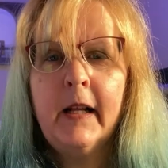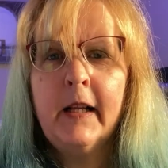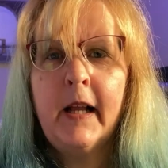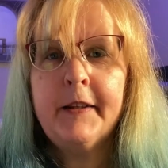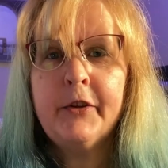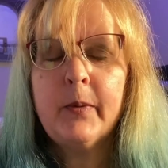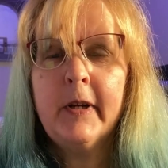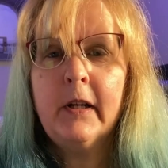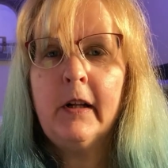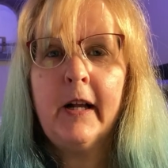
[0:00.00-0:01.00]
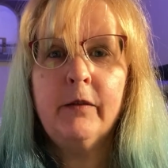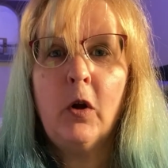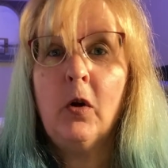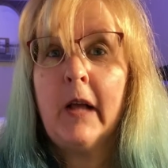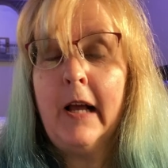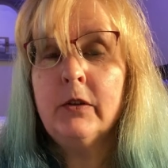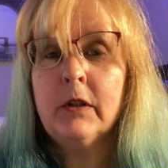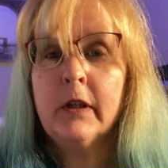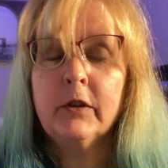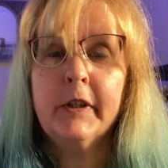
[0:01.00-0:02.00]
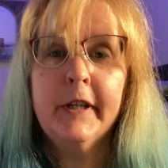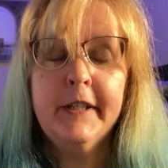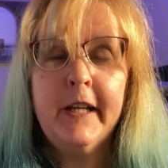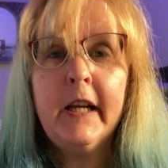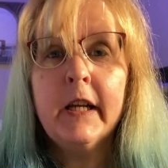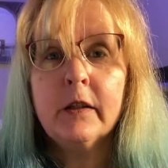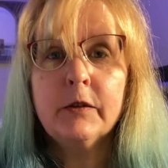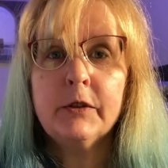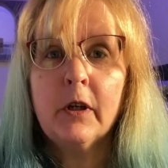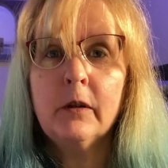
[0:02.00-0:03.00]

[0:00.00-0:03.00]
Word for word: At this rate, I'll have the whole house covered in a decade or so.